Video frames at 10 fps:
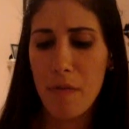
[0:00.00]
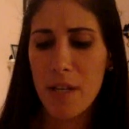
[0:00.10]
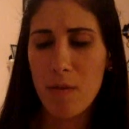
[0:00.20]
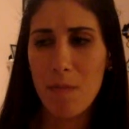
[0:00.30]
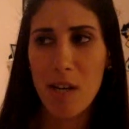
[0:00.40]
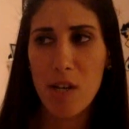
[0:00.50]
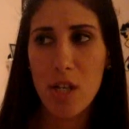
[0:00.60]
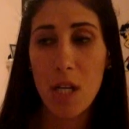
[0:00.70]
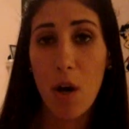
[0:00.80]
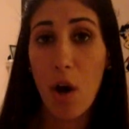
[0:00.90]
This was
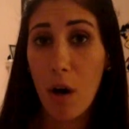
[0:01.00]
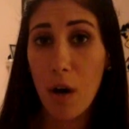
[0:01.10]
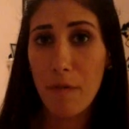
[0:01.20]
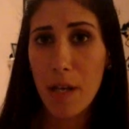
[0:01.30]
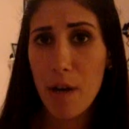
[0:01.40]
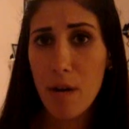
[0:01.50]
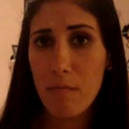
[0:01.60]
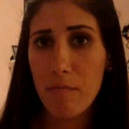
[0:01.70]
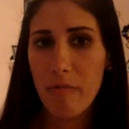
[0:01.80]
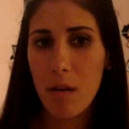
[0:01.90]
mentioned in a haul
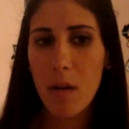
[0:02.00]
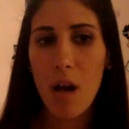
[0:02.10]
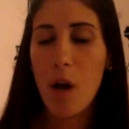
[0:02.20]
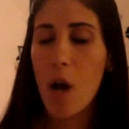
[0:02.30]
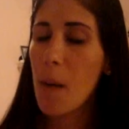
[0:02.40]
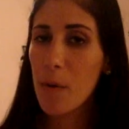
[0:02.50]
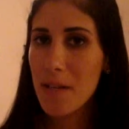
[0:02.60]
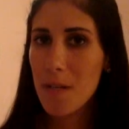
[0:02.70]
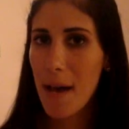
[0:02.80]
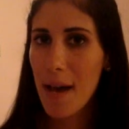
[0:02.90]
video from a couple
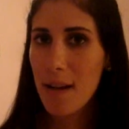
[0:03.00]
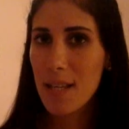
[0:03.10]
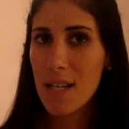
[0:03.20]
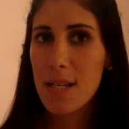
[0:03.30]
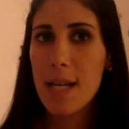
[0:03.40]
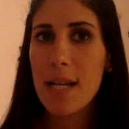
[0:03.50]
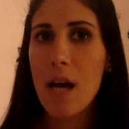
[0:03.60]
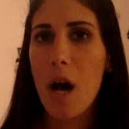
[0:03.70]
weeks back that I did,